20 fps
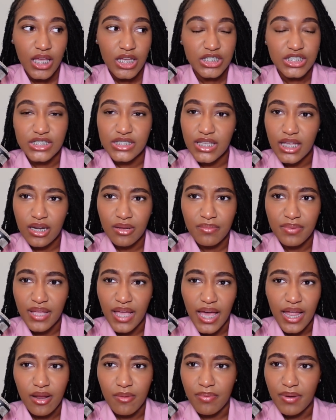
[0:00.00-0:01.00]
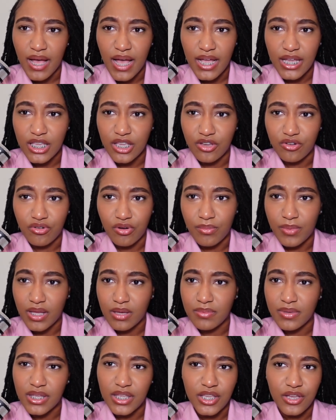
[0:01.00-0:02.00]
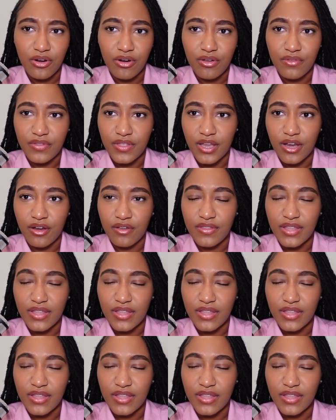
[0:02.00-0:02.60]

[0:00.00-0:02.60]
just gonna be out of pocket or maybe here or there.